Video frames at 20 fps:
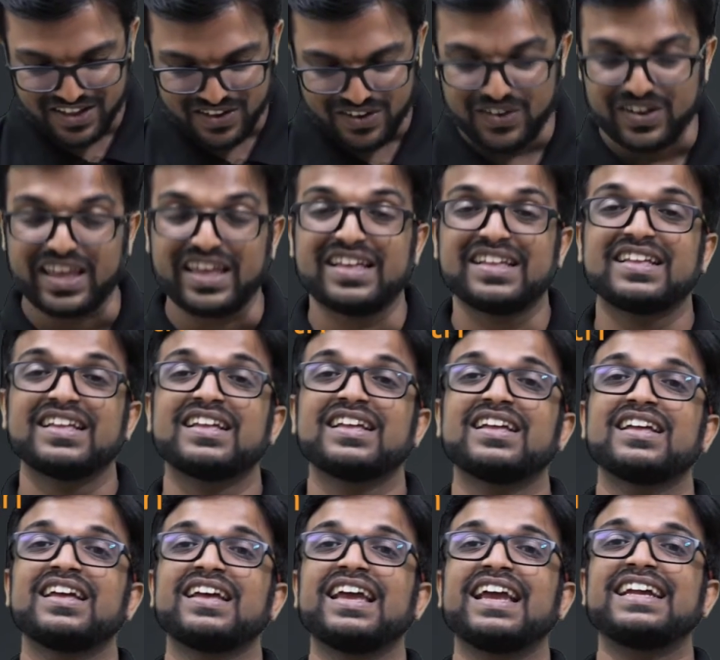Okay,
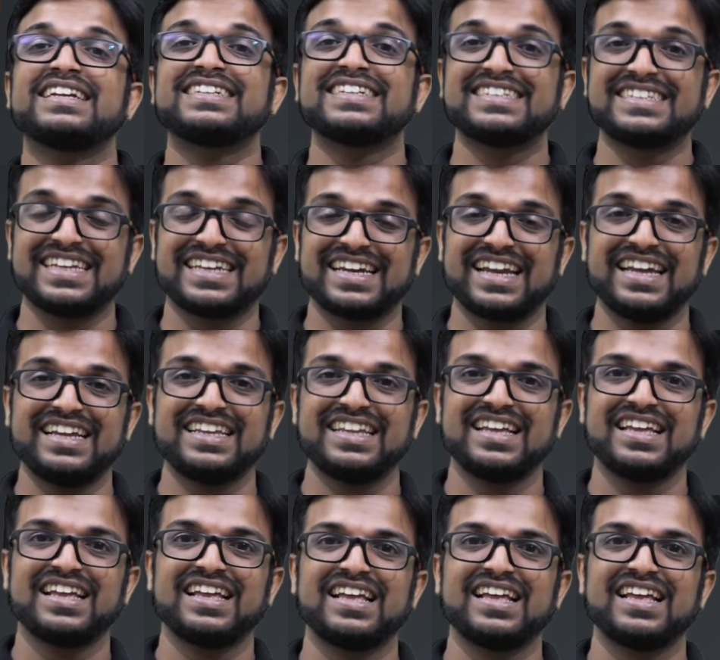interesting, right?